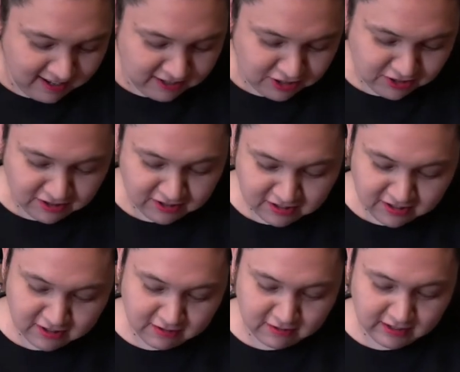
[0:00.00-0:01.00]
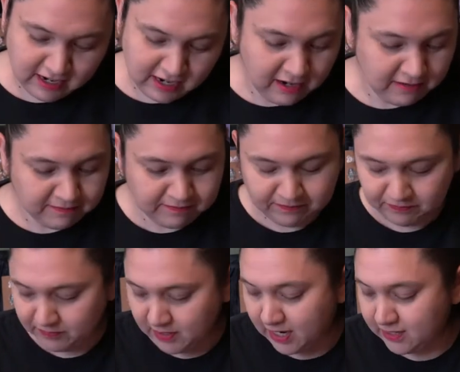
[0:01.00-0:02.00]
shirts or that.
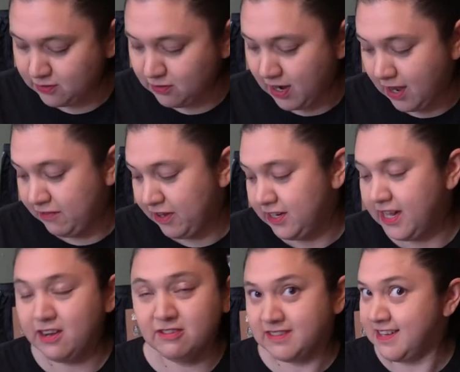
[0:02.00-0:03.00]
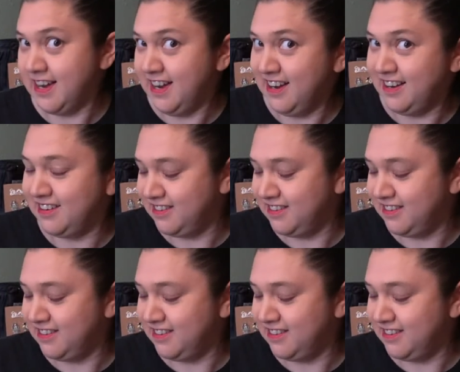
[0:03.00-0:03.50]
I do have a Lego set,